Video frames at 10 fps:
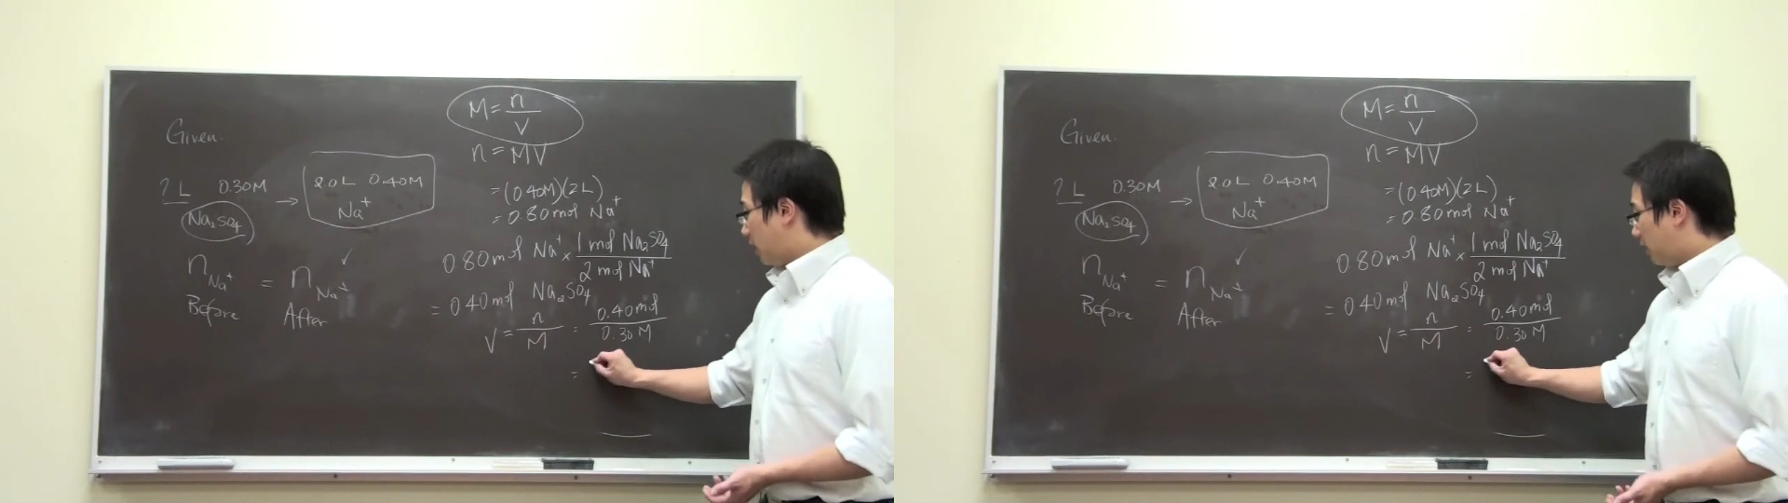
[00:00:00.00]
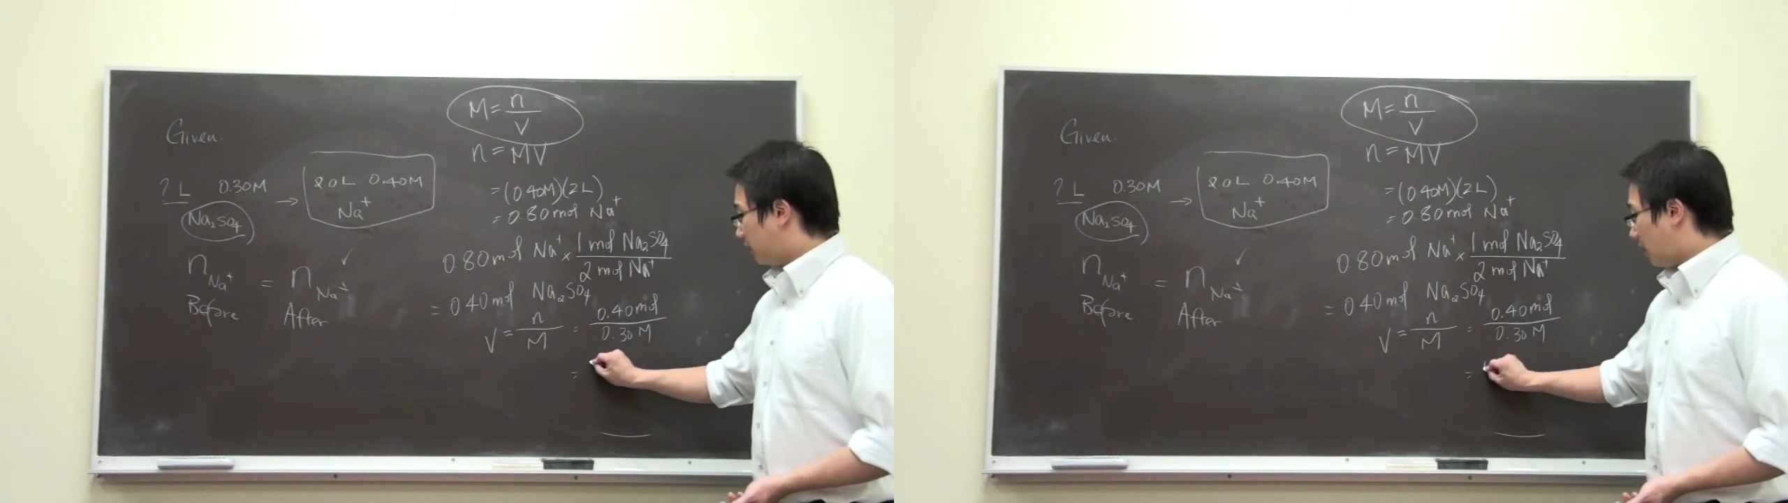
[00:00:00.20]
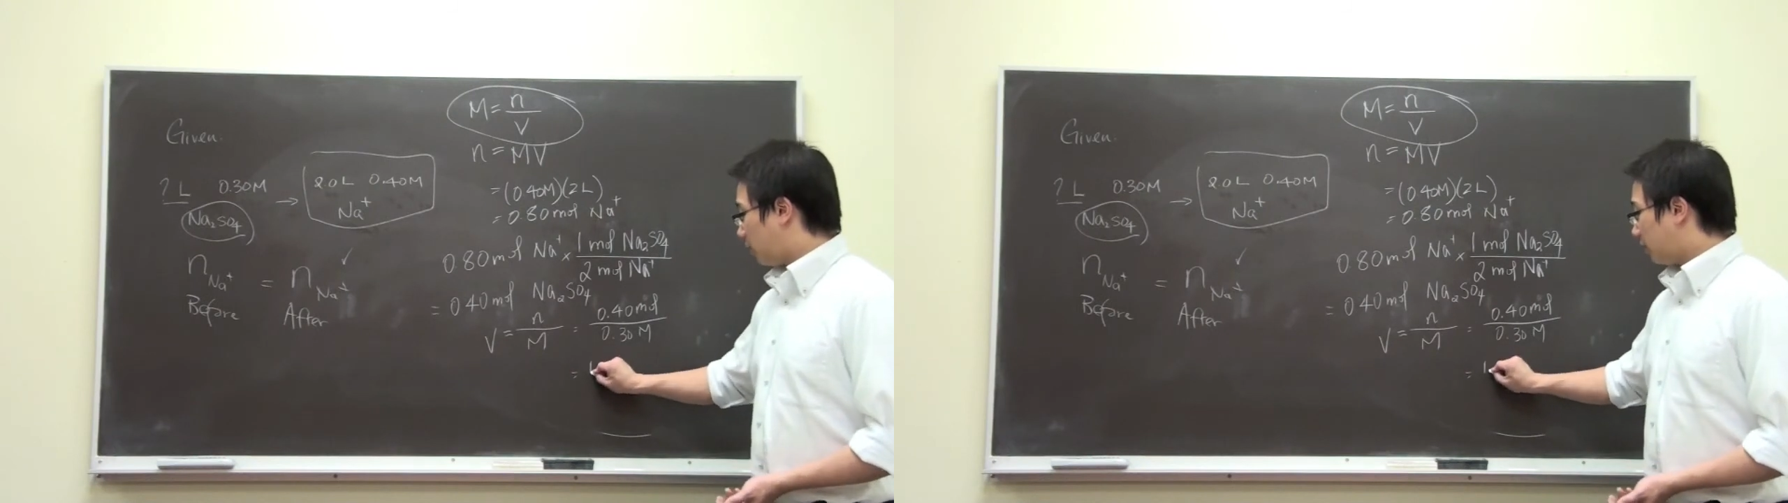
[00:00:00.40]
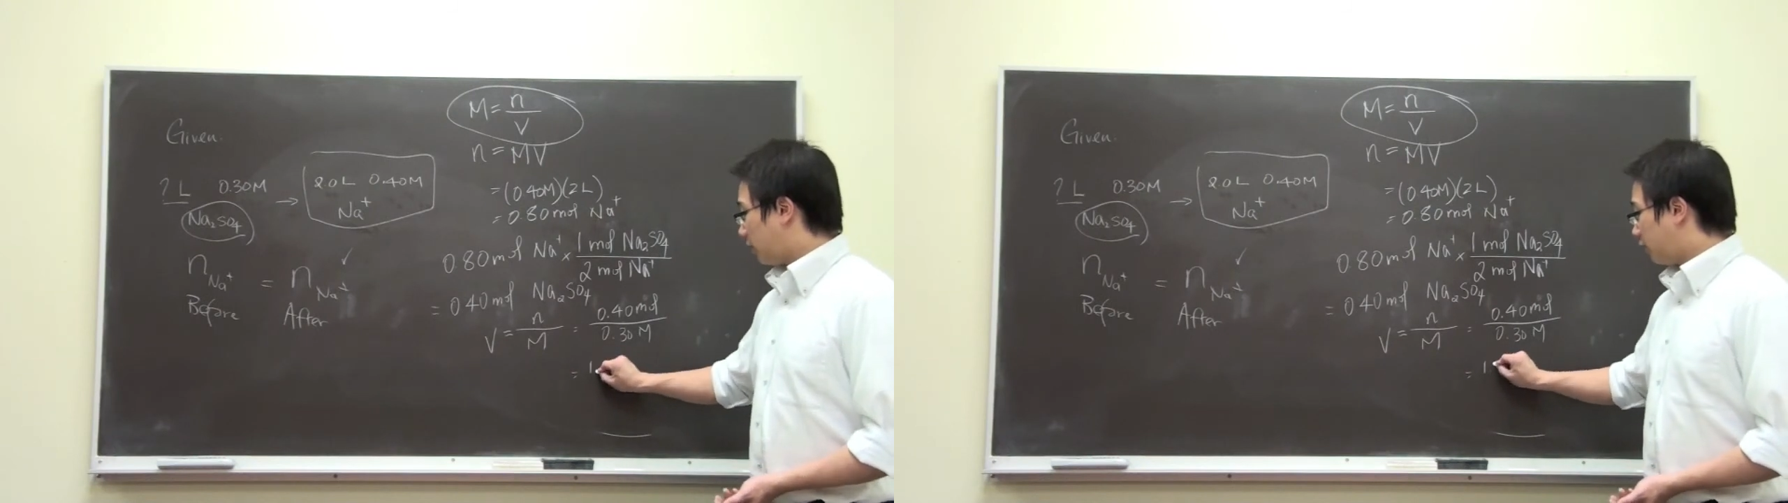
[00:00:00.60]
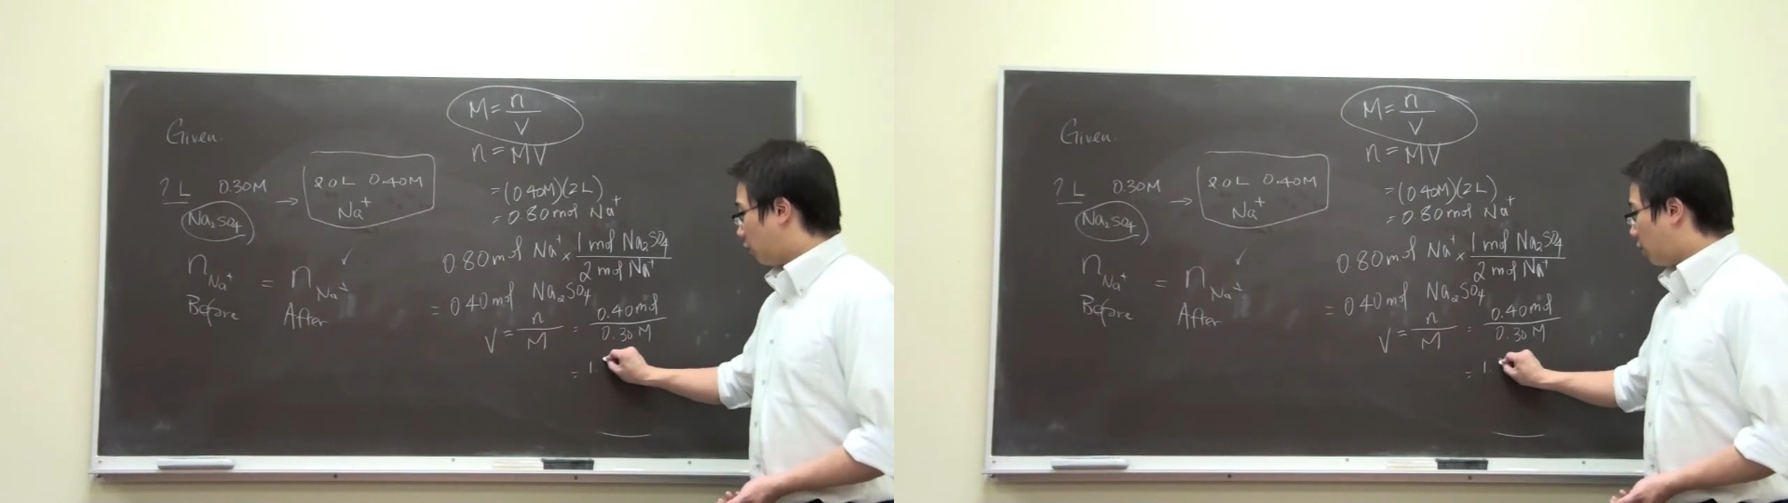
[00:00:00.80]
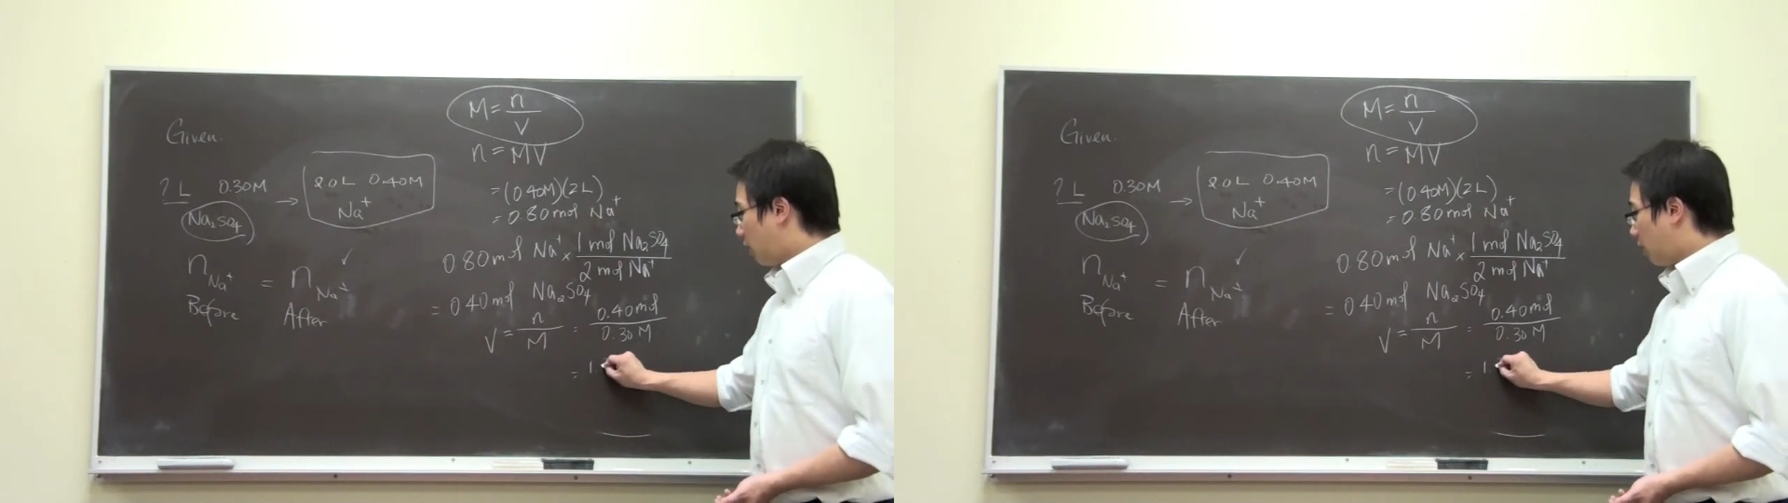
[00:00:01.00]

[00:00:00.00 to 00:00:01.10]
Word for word: and that would give you